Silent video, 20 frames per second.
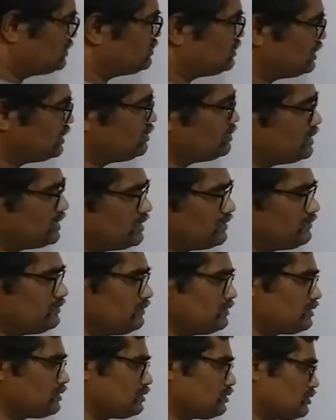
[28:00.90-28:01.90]
So anyway, if
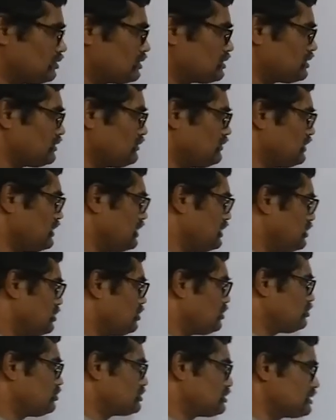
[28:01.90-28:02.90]
you are not having any
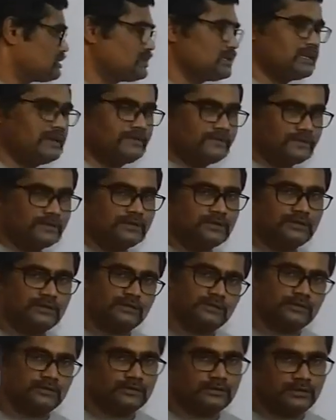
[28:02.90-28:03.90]
option left,
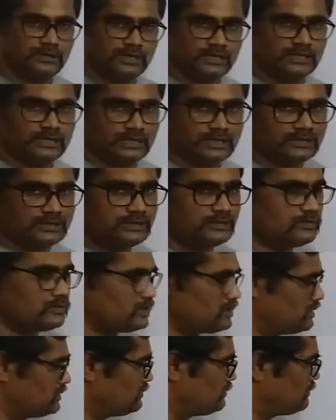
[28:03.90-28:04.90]
then that's the way.